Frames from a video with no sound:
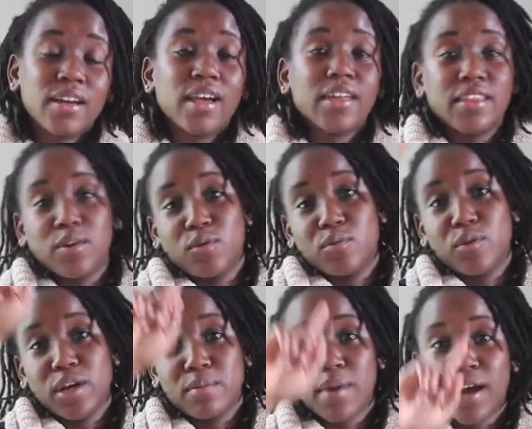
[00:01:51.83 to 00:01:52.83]
and then we'll
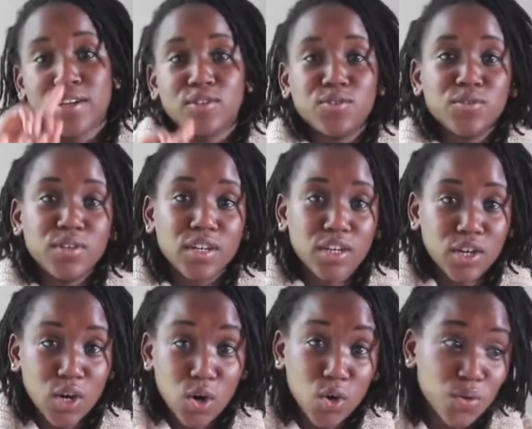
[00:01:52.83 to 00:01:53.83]
bring it back to
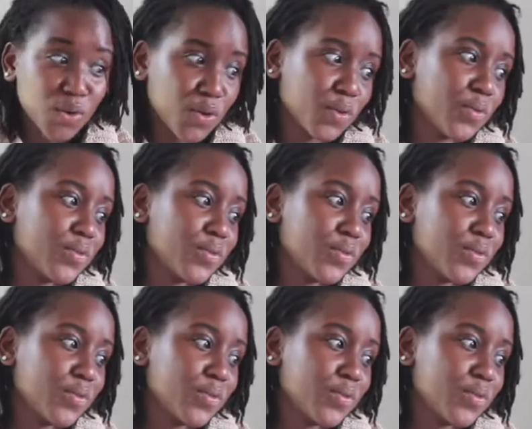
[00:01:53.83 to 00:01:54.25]
low do.